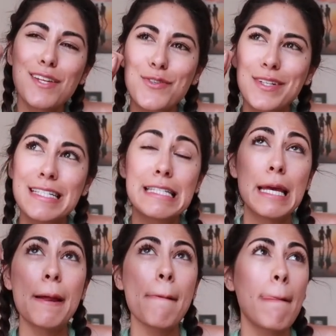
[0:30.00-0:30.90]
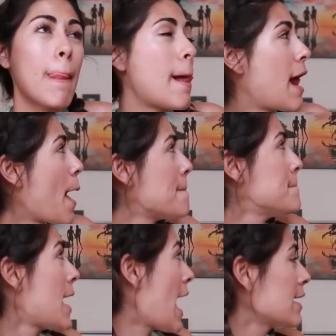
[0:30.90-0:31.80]
as you can see,
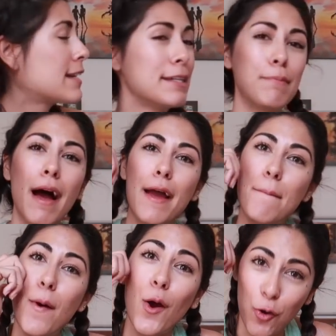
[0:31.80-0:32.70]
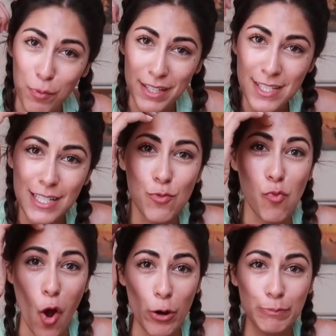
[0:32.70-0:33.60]
I'm back in my apartment in
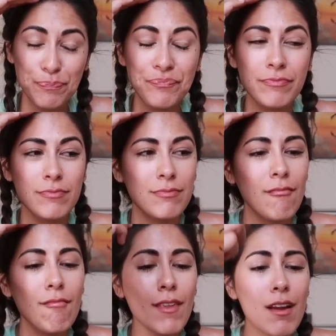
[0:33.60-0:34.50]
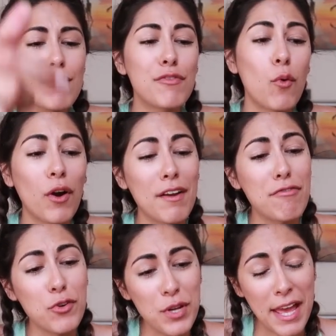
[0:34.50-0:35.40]
Rome for a
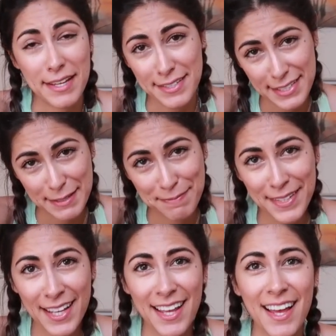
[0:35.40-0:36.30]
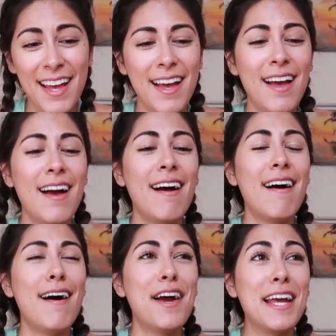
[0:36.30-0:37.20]
few days.
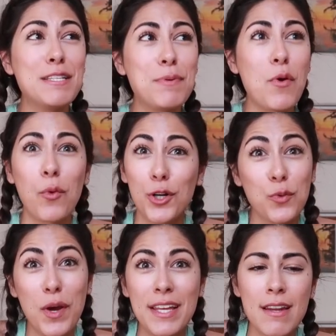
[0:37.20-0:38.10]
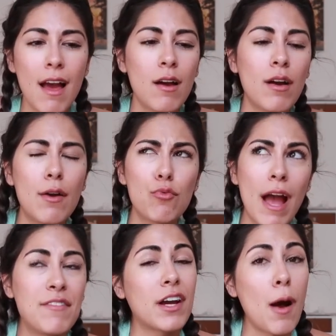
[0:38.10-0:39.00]
It's been a whirlwind. I
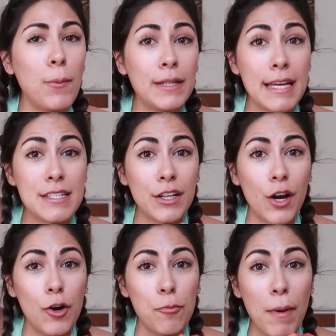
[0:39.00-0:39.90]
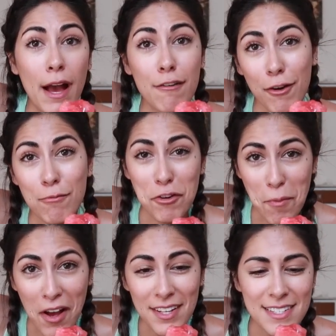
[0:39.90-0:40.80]
arrived a couple days ago back from
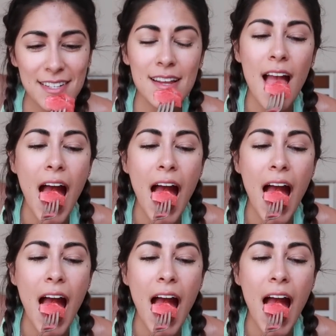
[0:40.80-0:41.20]
Vermont.